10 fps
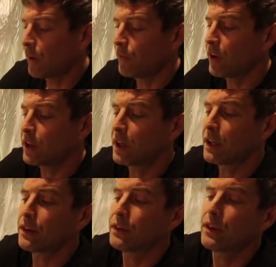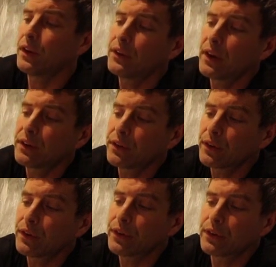Vitalink
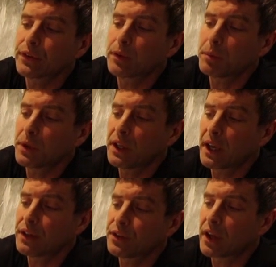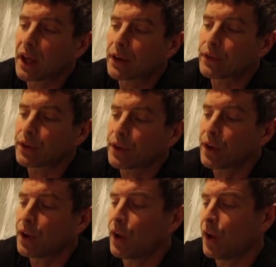Essentials pH down.
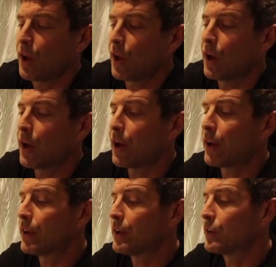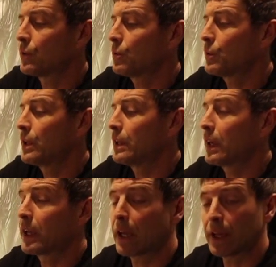And we
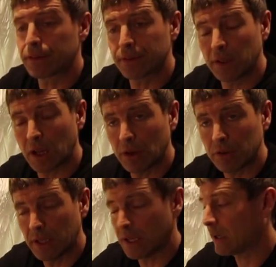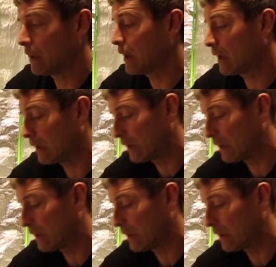again slowly added that